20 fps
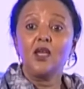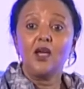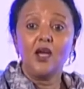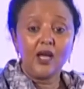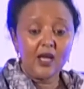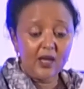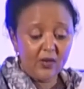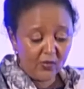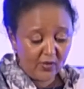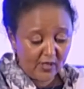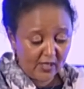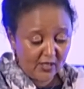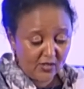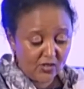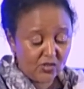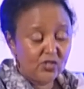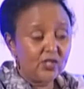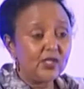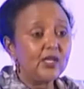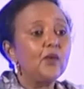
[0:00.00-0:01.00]
on
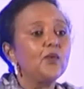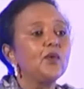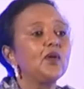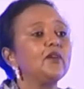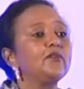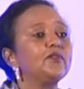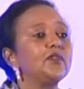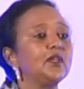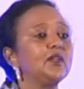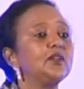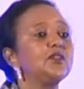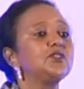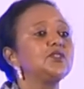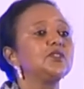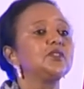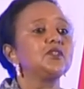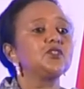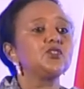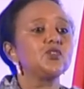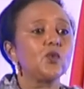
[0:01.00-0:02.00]
energy. Now we have the energy that's